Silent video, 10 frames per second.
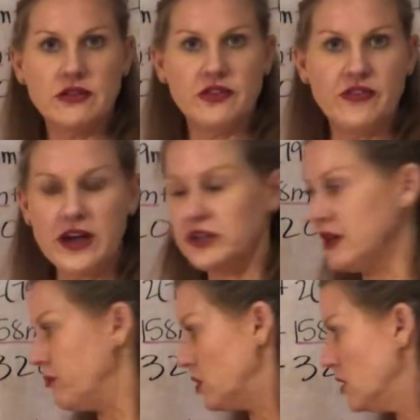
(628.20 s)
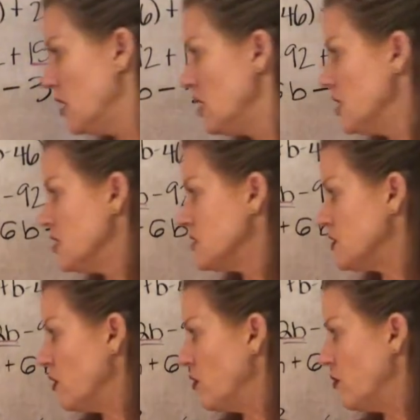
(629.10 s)
the final number.
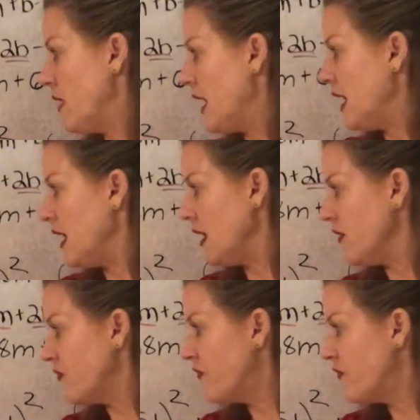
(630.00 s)
So my